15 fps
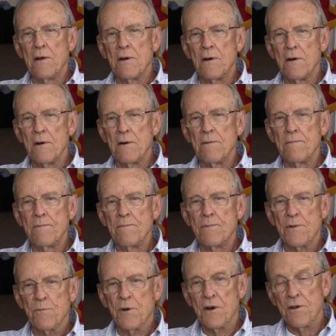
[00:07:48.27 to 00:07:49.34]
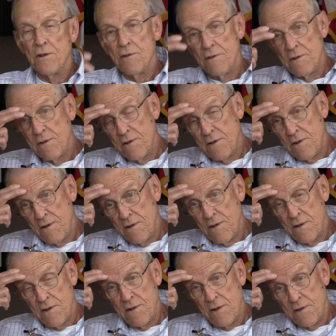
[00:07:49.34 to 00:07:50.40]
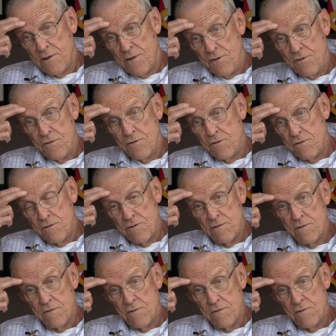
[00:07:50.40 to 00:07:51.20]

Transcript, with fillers: uh, promoted to